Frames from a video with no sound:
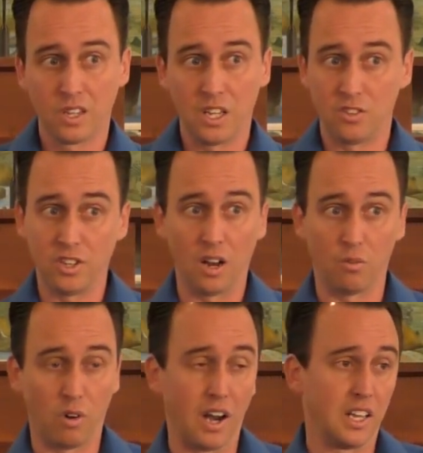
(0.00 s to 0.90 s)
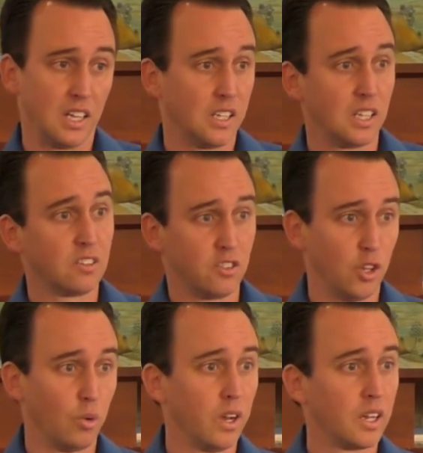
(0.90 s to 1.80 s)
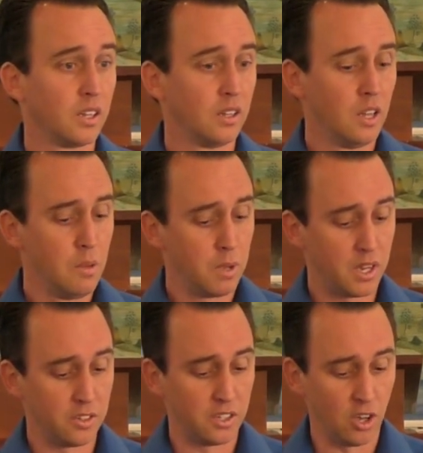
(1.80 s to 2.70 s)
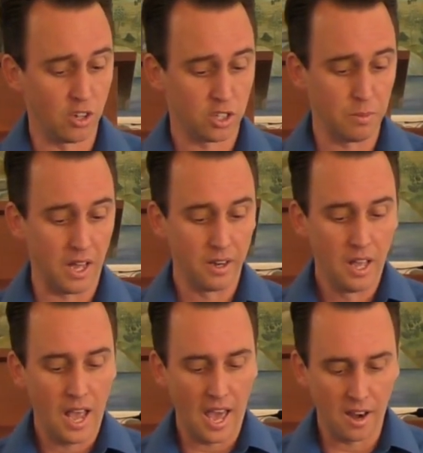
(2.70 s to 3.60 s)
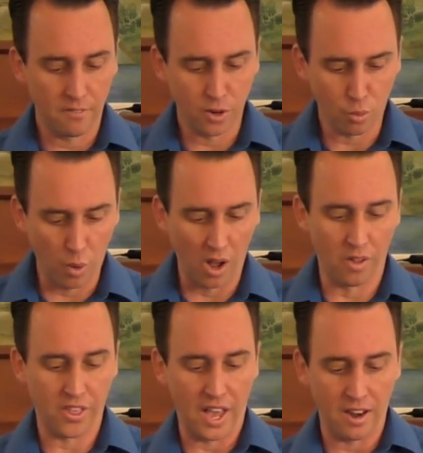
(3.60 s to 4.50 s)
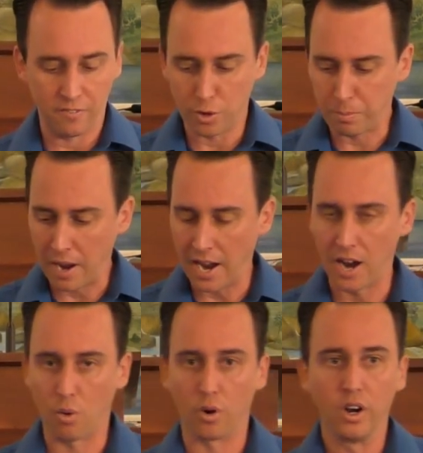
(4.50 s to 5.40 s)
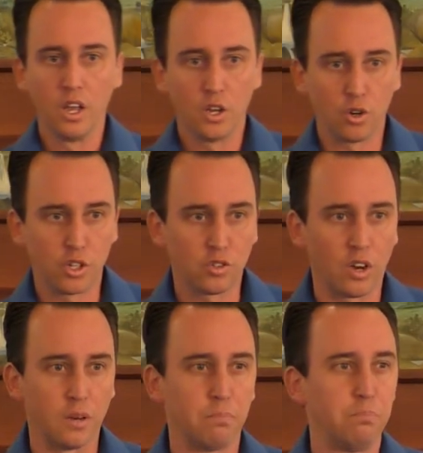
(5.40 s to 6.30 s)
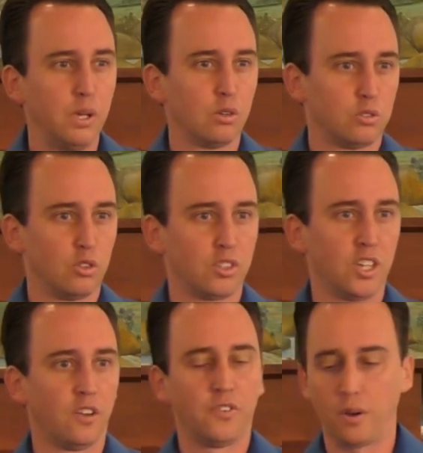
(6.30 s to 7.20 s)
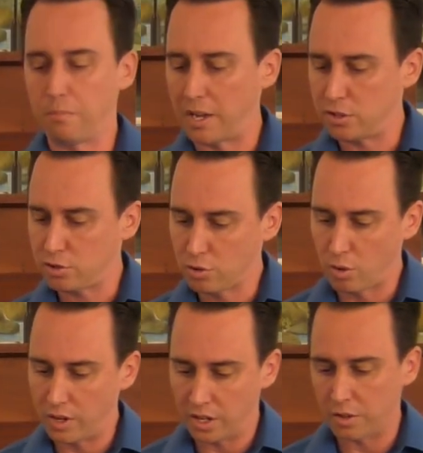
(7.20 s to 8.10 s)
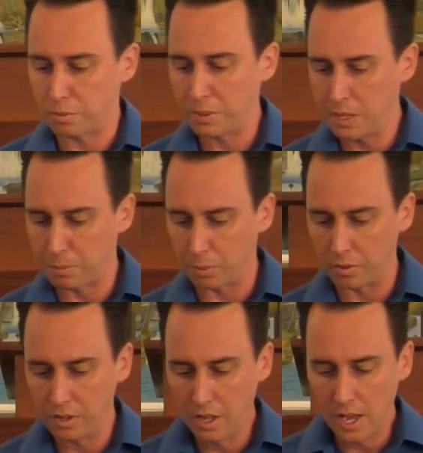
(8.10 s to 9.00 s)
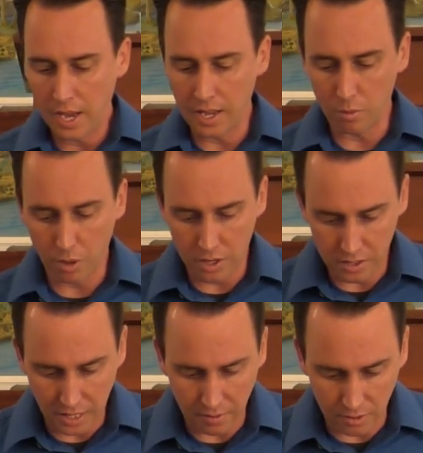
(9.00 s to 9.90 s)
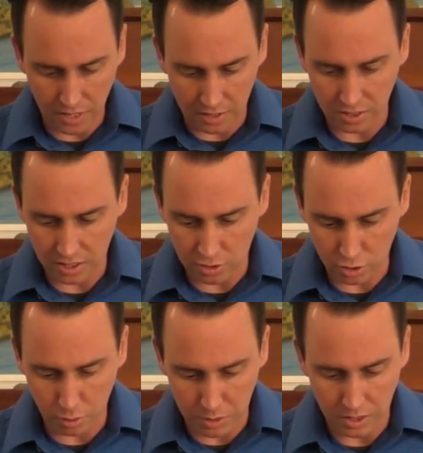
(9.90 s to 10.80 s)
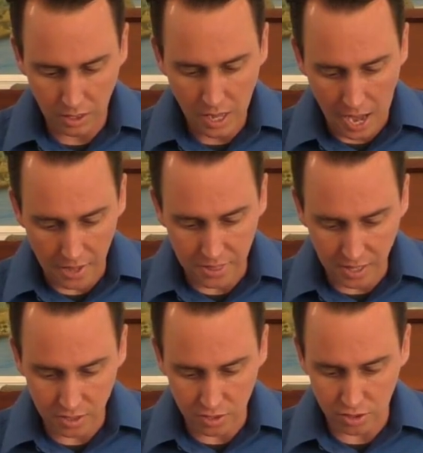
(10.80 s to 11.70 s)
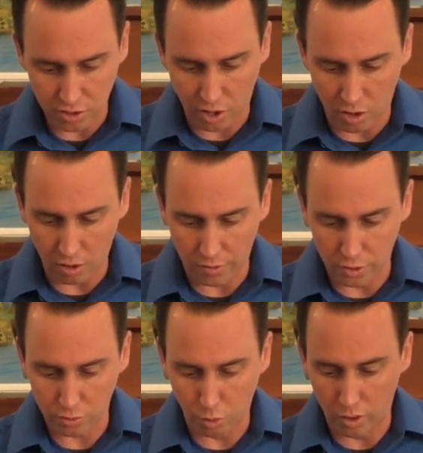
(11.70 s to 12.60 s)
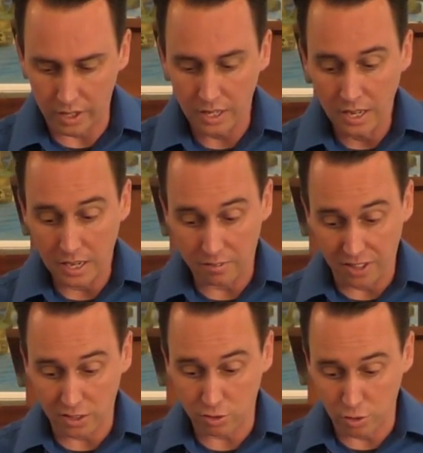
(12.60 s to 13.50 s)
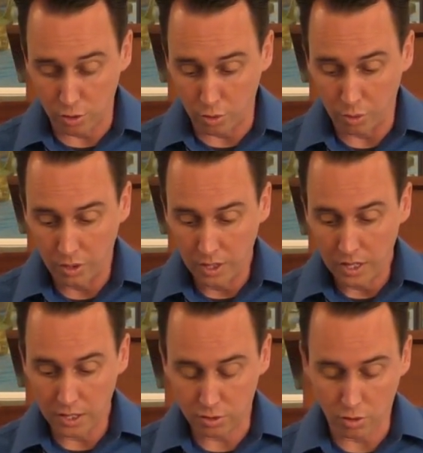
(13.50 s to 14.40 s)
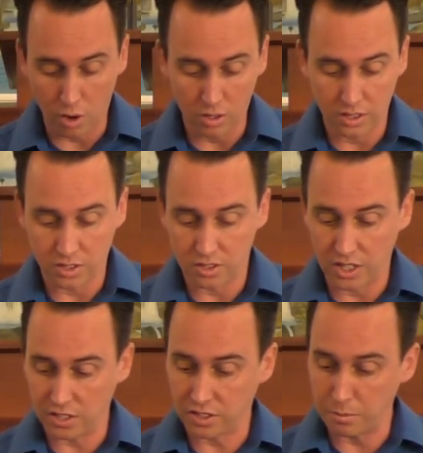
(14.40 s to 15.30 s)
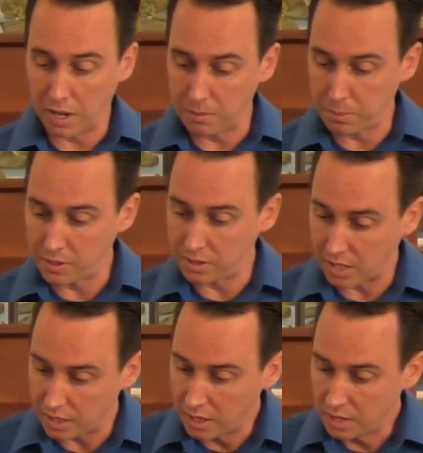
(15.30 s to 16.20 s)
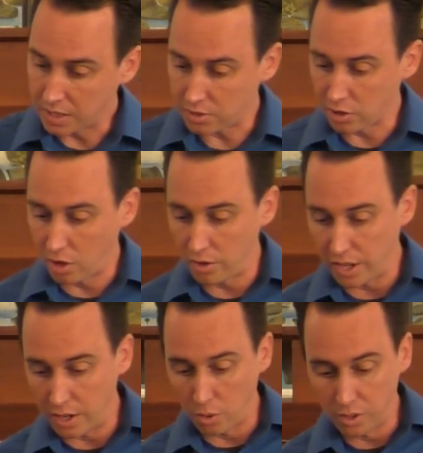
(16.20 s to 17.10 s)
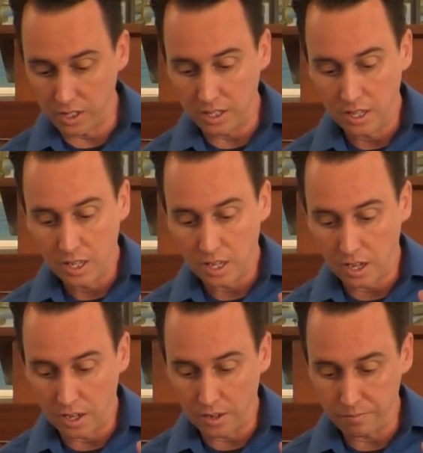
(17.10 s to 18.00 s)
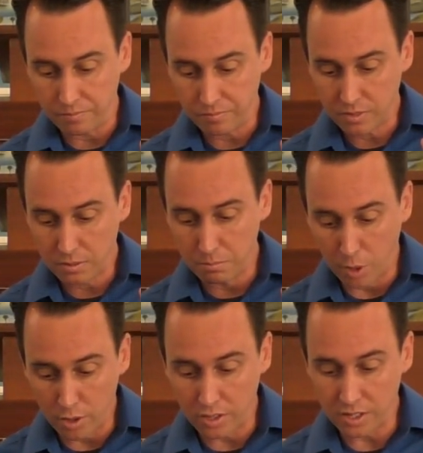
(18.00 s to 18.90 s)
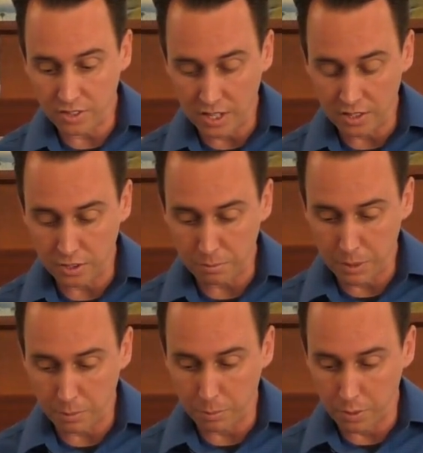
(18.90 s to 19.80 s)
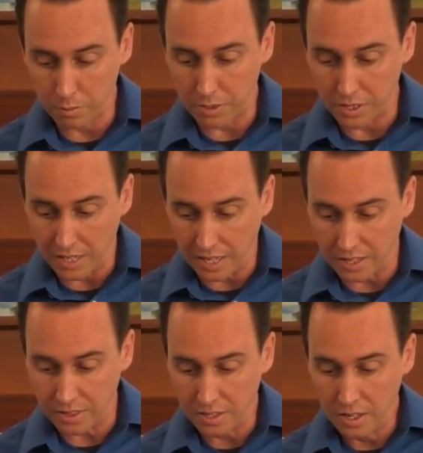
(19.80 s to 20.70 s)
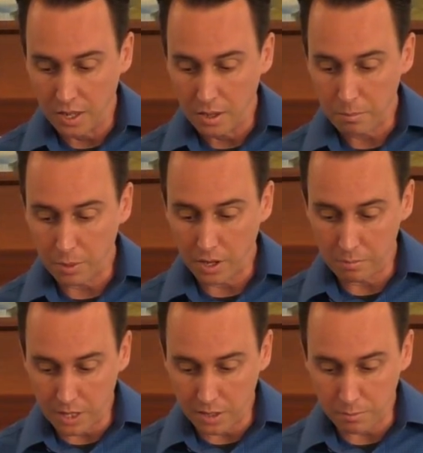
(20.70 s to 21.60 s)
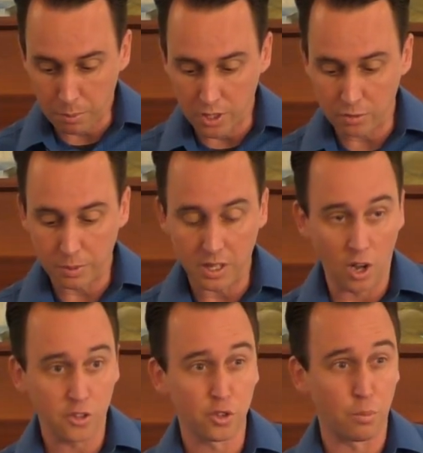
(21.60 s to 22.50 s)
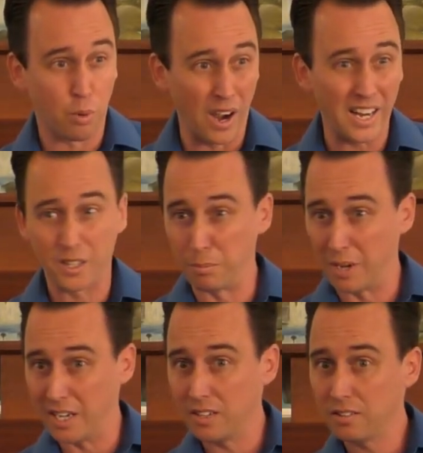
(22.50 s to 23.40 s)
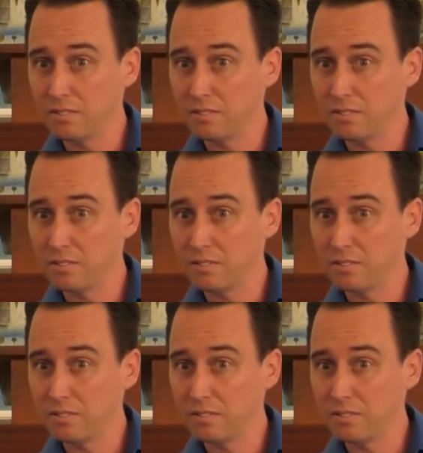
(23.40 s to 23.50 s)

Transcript: He's not writing it against Doeg. Because he talks about out of your wealth, out of your power, you're just trying to build yourself up by destroying other people. And, and David's actually assuming, I think this is Saul, verse 1. And if that's true, it strongly suggests, in my opinion, that, that Saul not only uh, murdered these innocent people, put them to death, but, and many of them priests, but he also bragged about it.